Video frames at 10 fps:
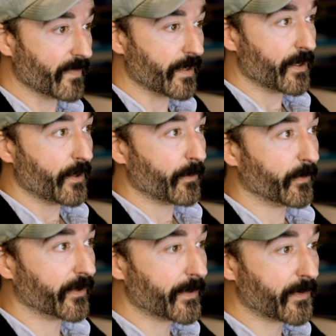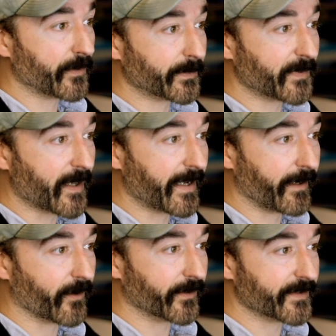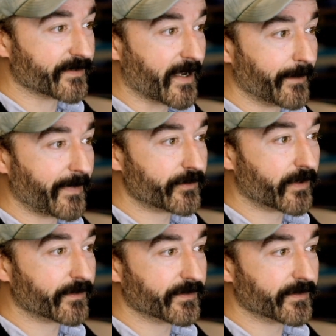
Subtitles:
We're going to multiply our design matrix,